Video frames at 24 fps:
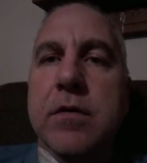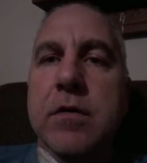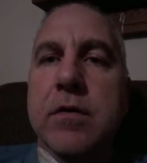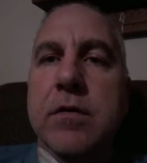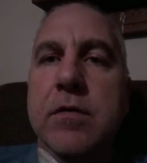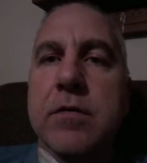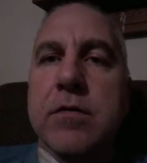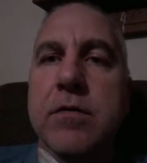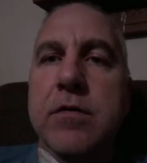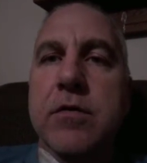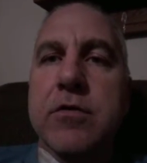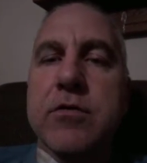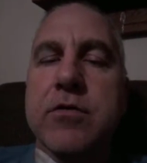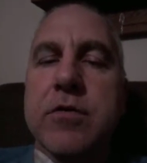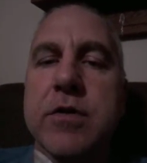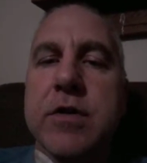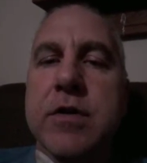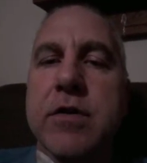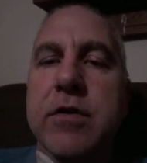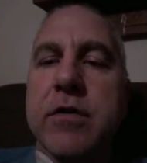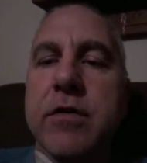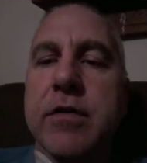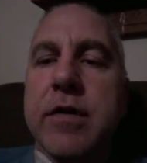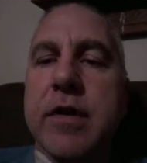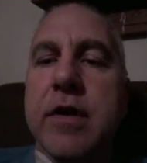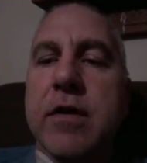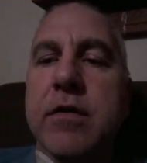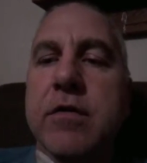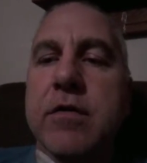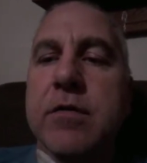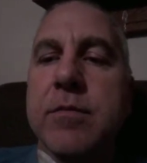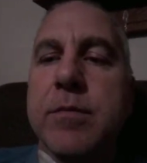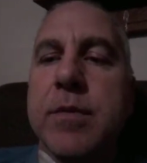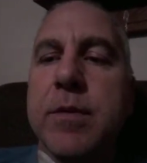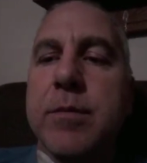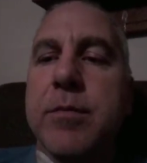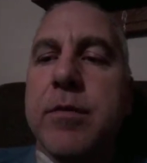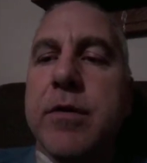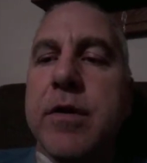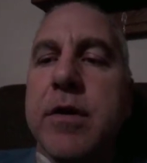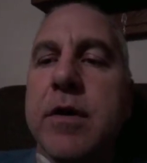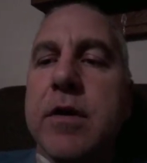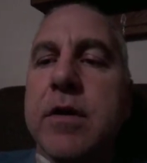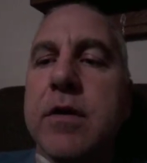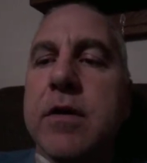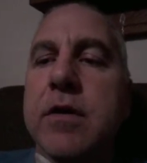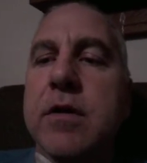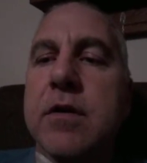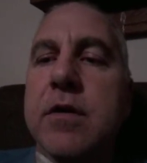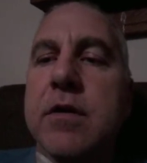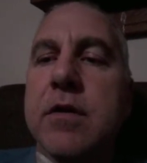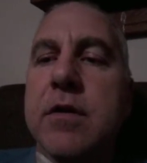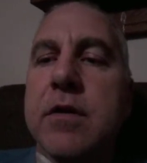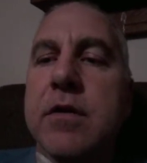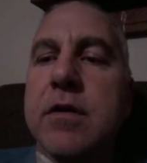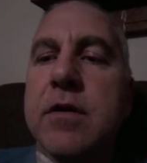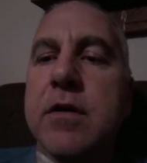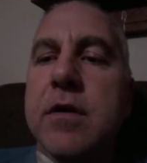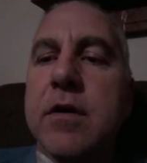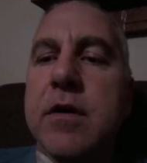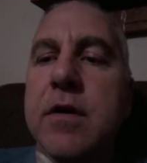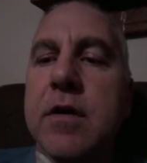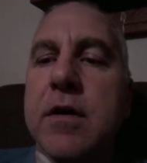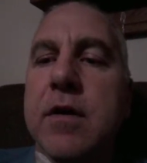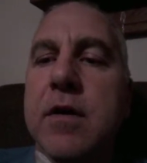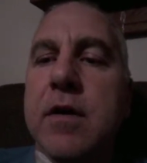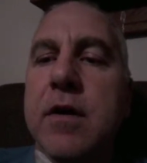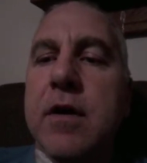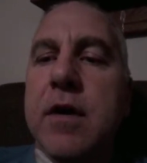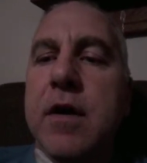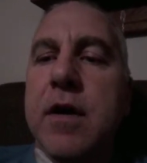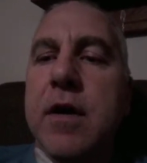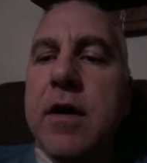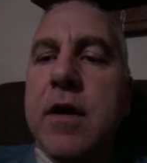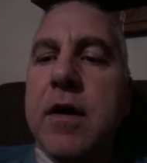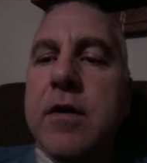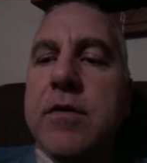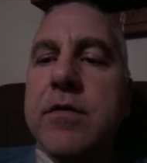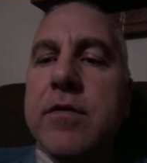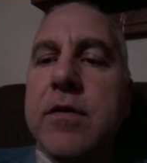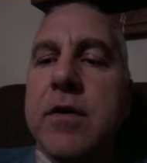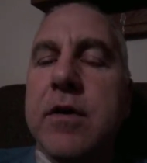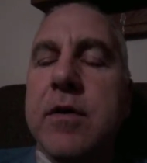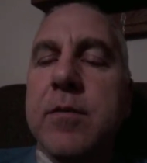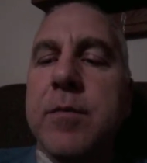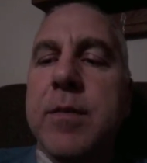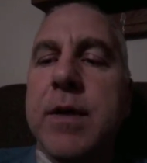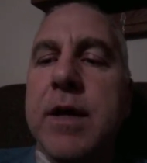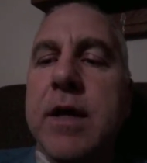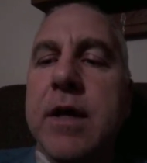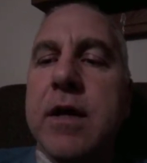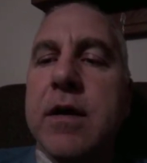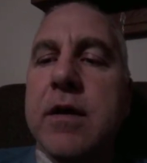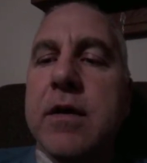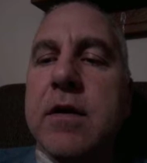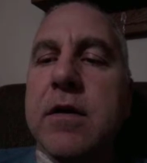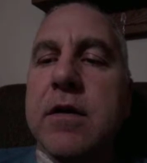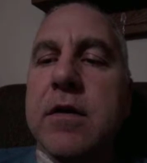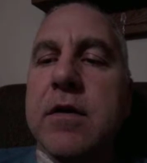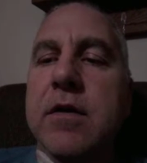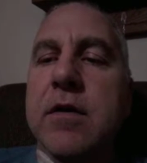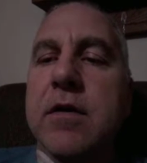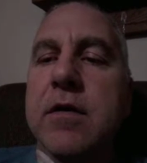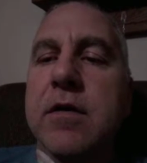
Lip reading: surgery turned out to be pretty good. I seem to be getting